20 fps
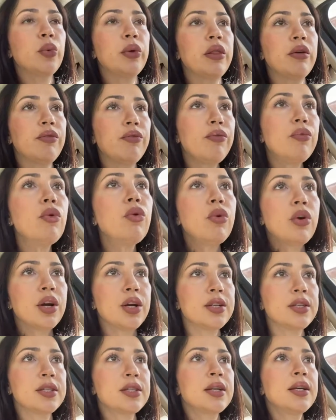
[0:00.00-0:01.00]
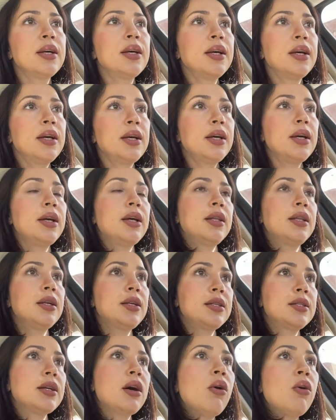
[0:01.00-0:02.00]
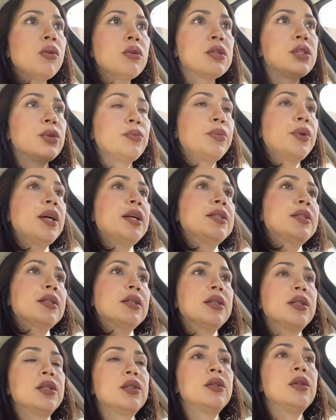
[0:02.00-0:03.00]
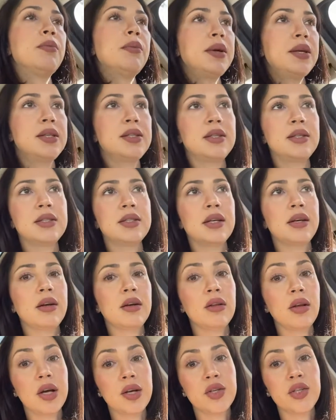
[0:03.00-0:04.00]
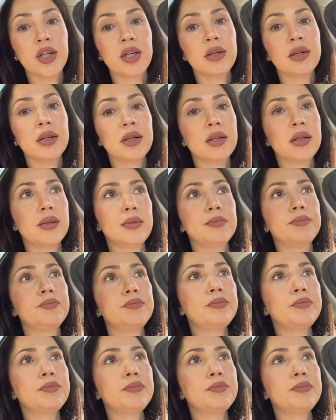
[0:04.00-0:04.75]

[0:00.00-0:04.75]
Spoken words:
with a force, and it's also plus an amazing psychological